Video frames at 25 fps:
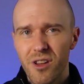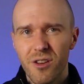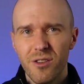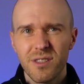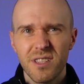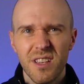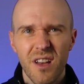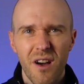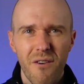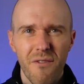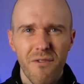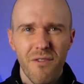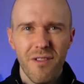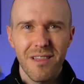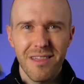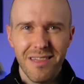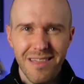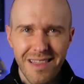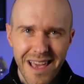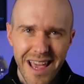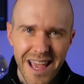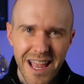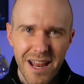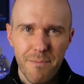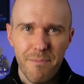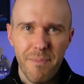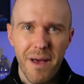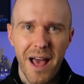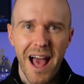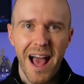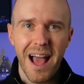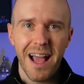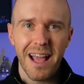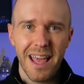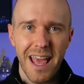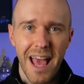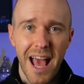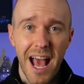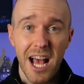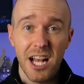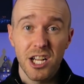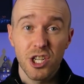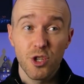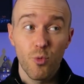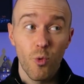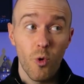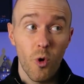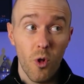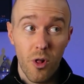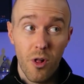yourself, laid back,
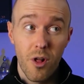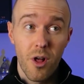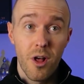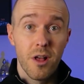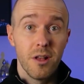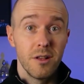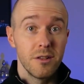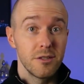casual,